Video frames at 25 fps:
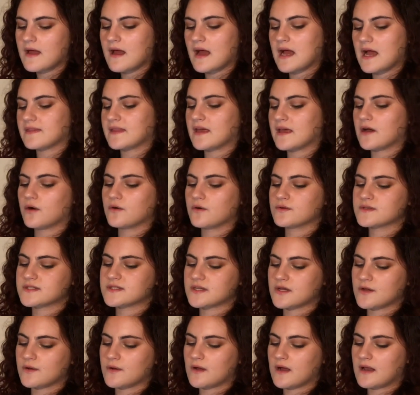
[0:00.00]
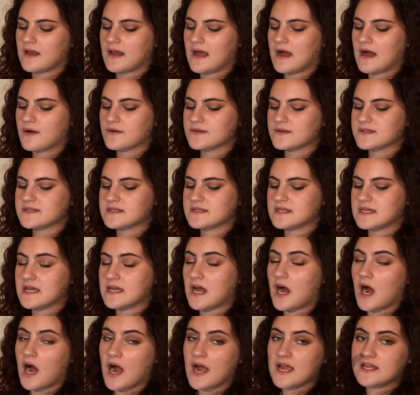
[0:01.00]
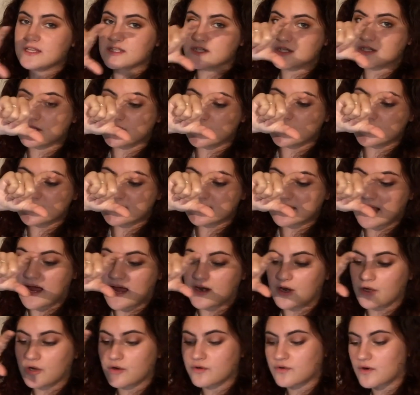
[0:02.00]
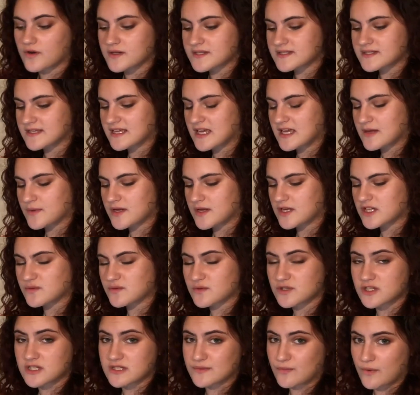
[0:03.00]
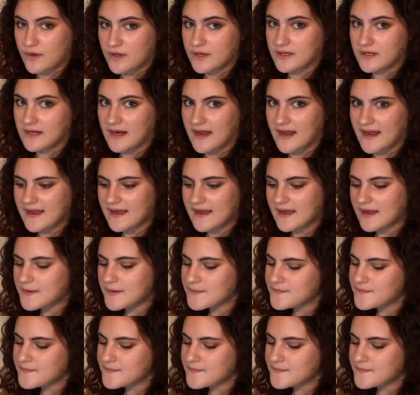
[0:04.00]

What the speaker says: and that also allows the eye to scan across the image, which is what you'd like.